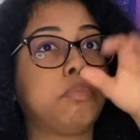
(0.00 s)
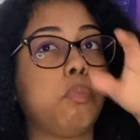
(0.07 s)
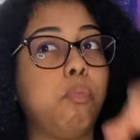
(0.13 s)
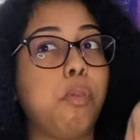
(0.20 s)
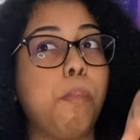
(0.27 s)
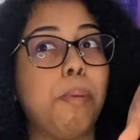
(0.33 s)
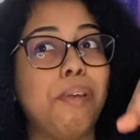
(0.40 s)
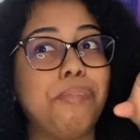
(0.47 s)

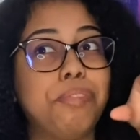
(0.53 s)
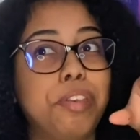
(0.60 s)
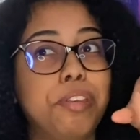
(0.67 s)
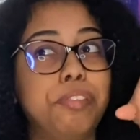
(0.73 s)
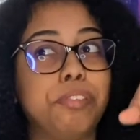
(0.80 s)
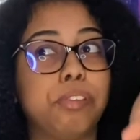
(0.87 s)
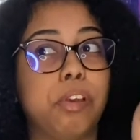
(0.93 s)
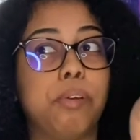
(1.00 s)
They both
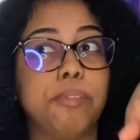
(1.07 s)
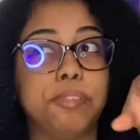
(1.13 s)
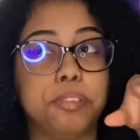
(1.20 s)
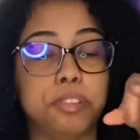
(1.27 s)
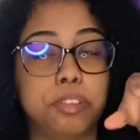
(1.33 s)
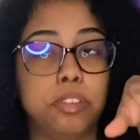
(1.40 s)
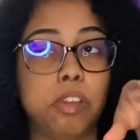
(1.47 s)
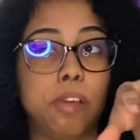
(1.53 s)
taste good with the
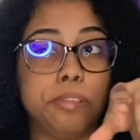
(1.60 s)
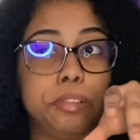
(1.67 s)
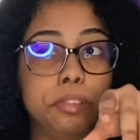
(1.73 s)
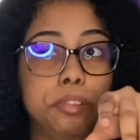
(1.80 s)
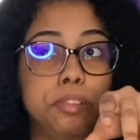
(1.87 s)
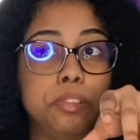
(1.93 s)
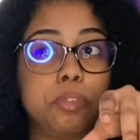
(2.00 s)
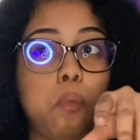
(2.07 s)

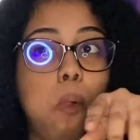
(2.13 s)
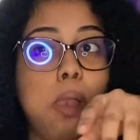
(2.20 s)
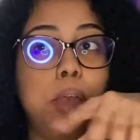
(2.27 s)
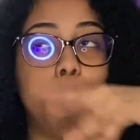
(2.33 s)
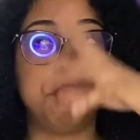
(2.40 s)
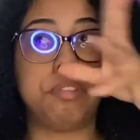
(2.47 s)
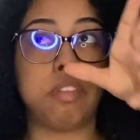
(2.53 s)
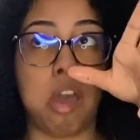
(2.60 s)
sambal and
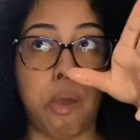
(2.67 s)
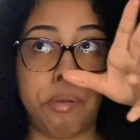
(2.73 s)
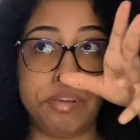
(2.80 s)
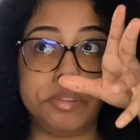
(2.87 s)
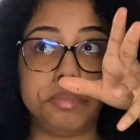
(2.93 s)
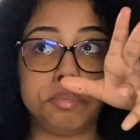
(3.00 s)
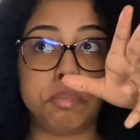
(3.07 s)
without it.